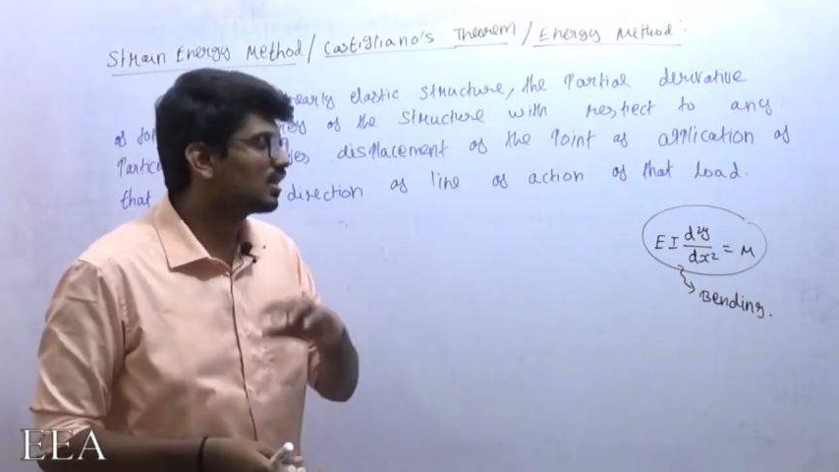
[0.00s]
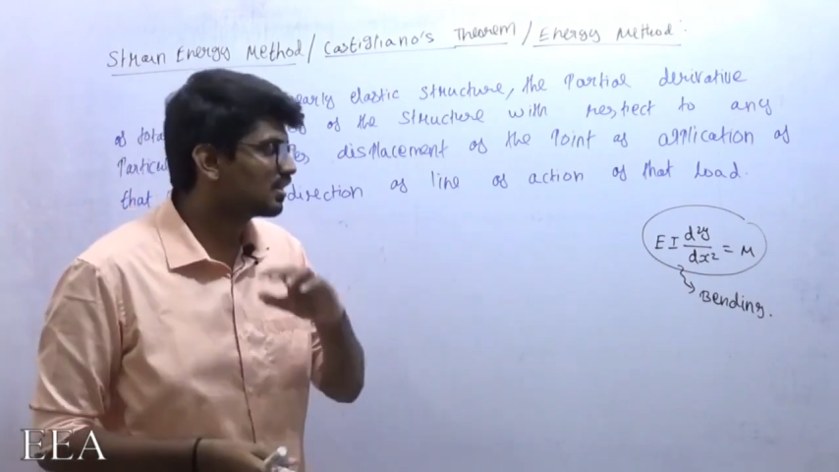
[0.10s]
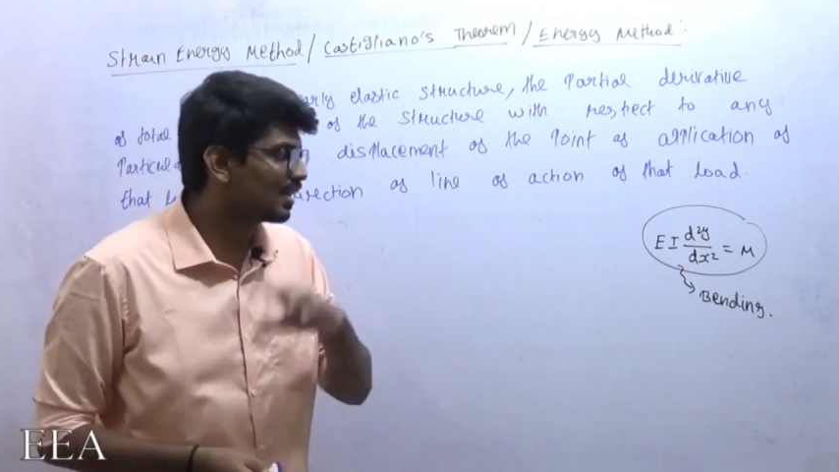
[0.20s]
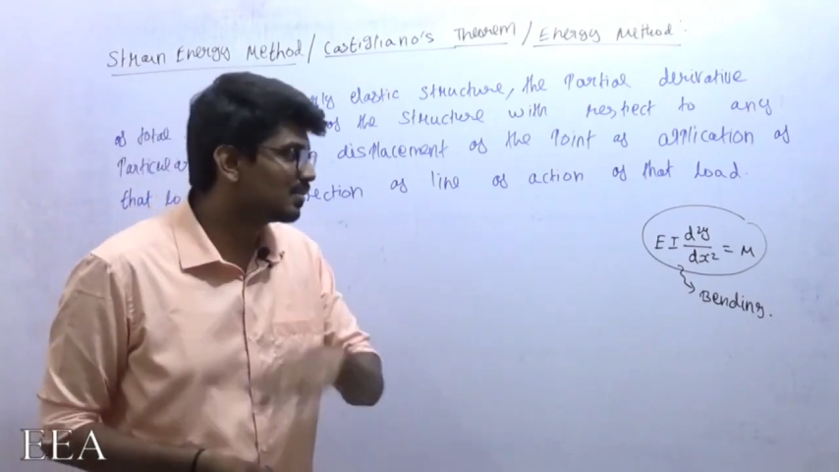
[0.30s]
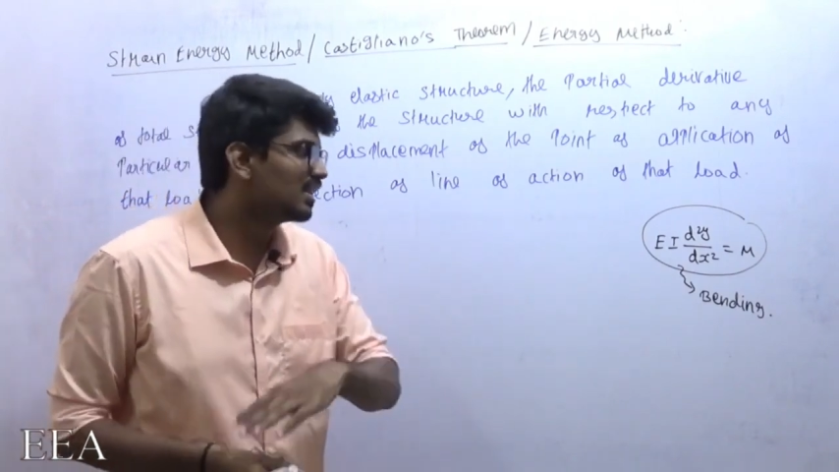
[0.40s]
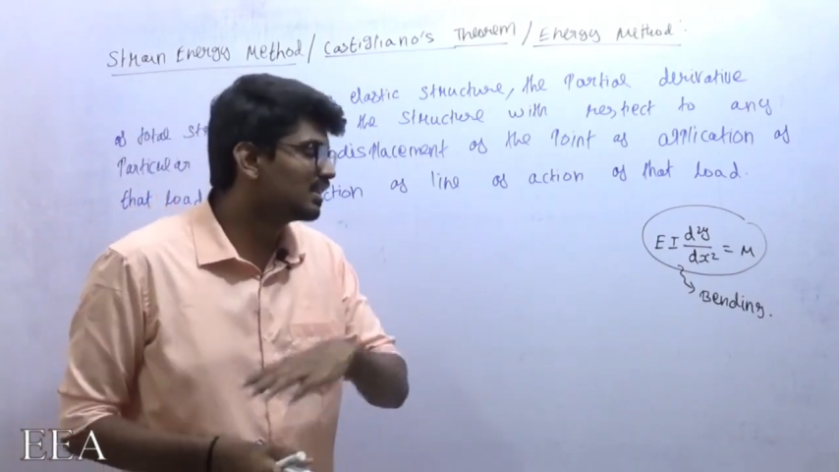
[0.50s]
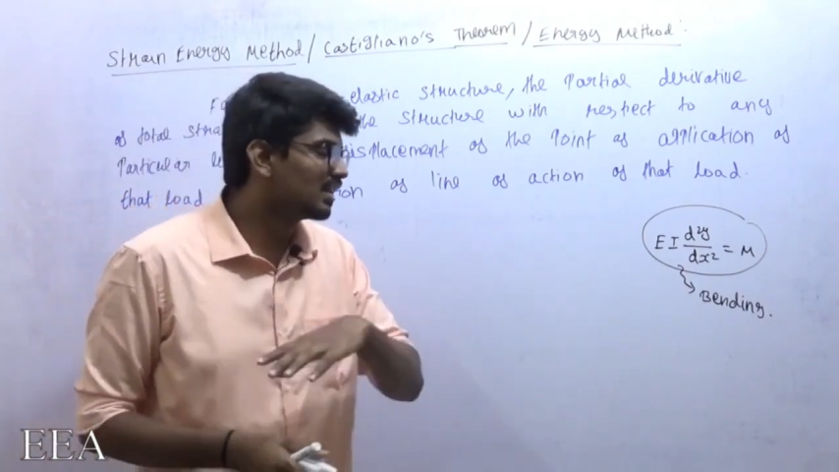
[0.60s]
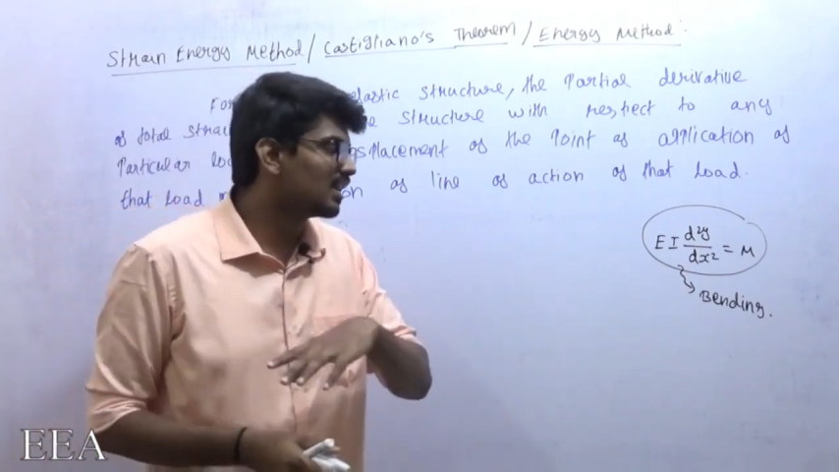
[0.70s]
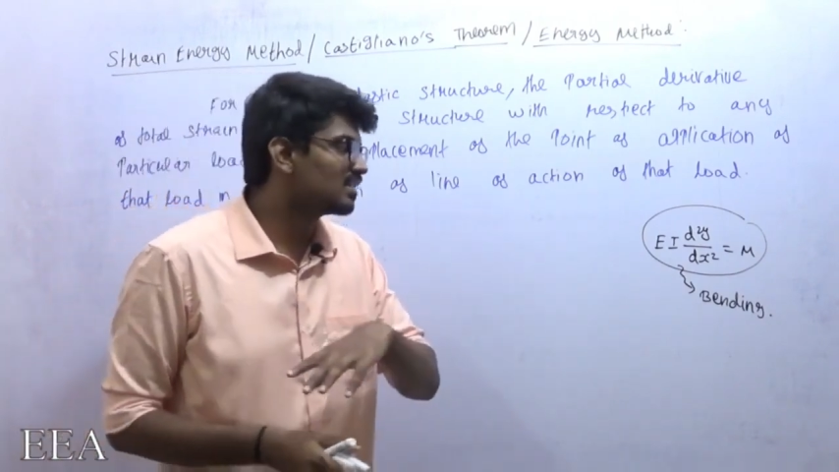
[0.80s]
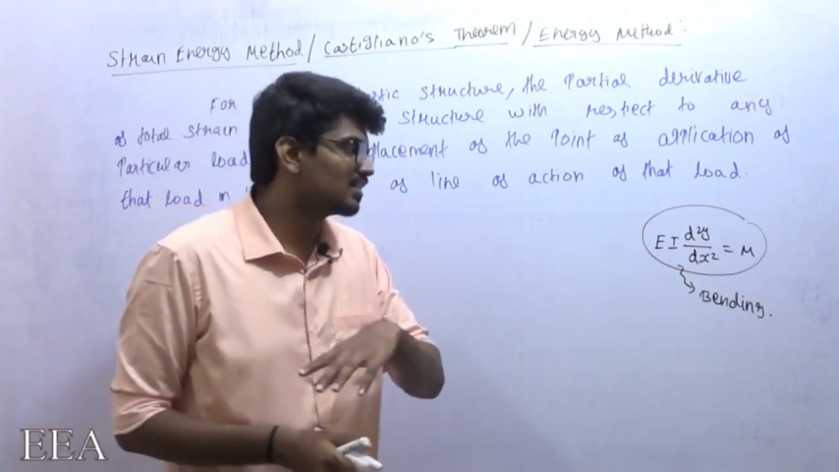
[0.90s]
double
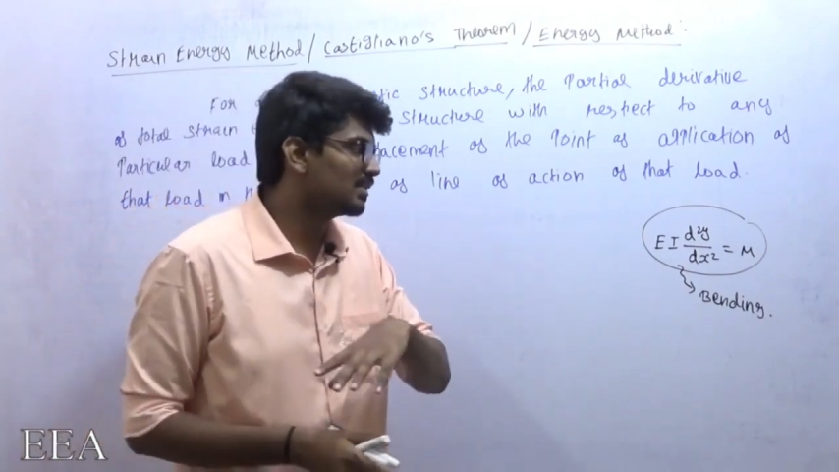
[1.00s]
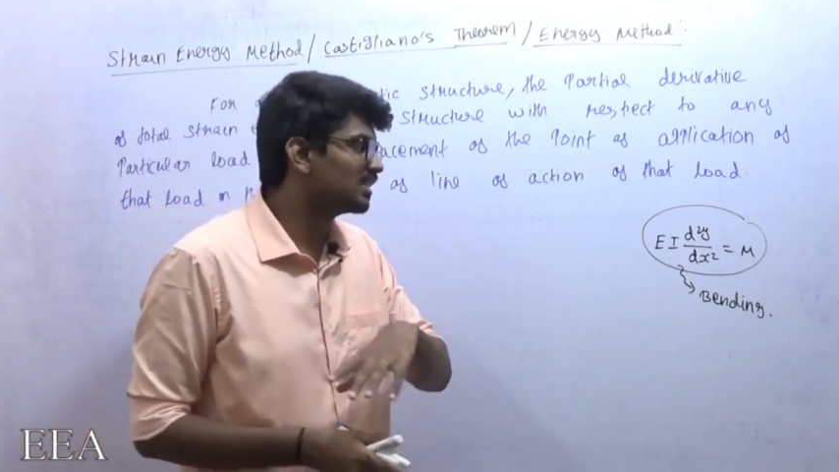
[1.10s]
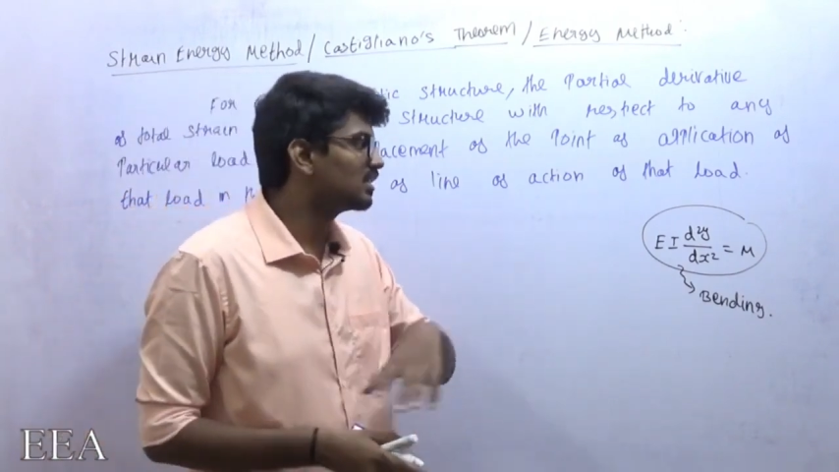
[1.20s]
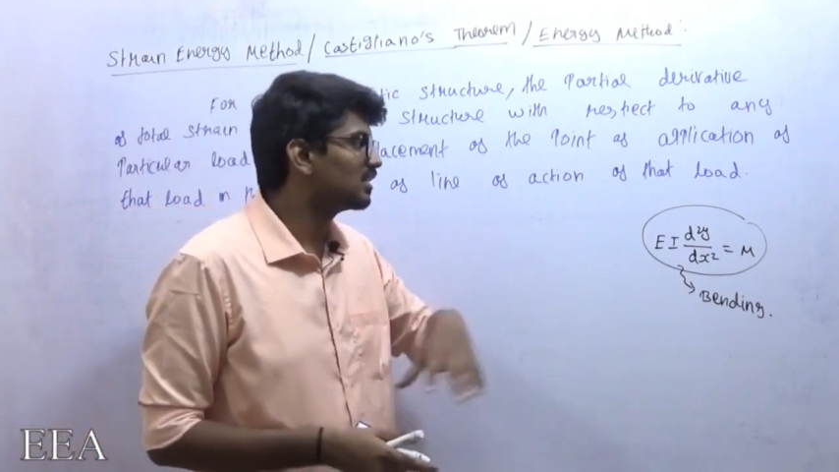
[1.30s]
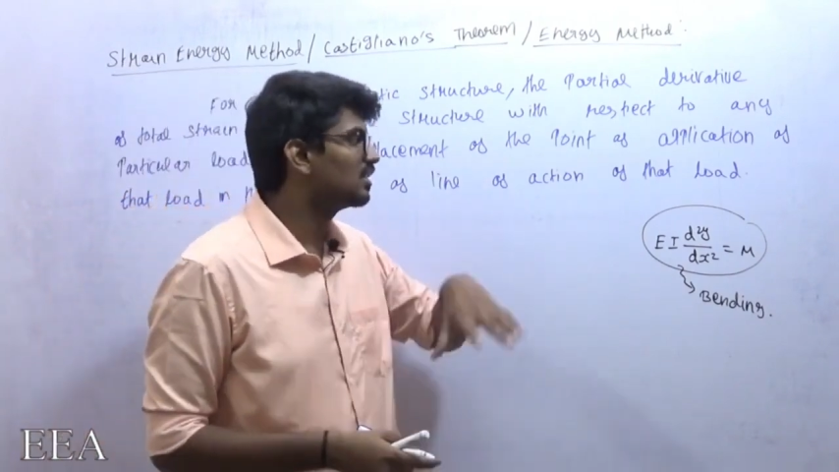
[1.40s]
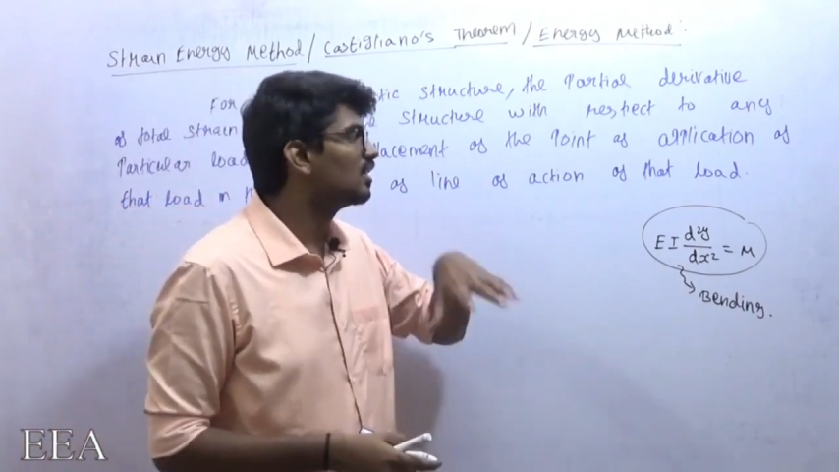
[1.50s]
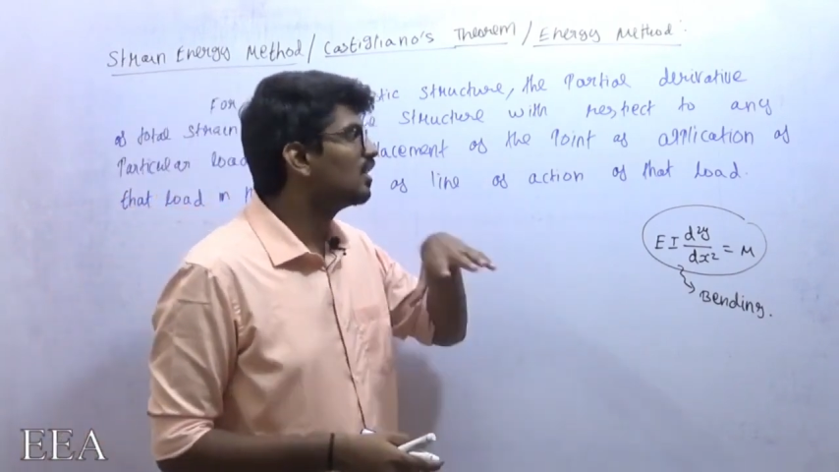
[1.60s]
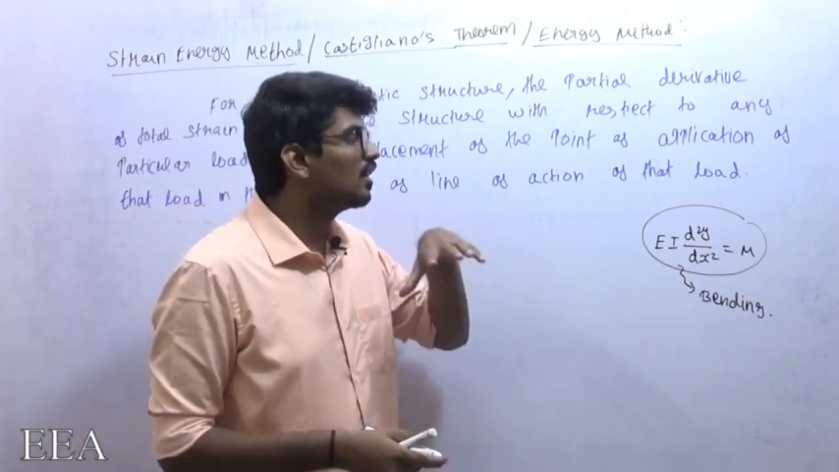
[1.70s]
integration method